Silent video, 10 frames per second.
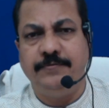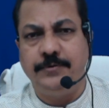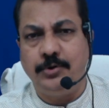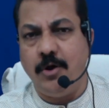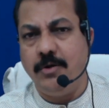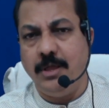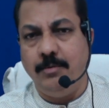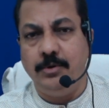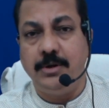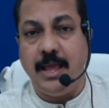of talk
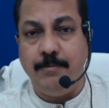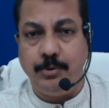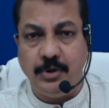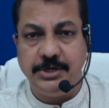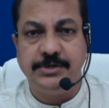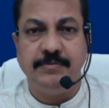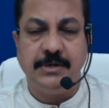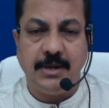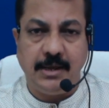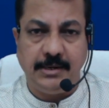about abrogation of
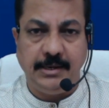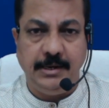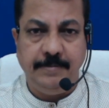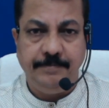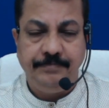that article,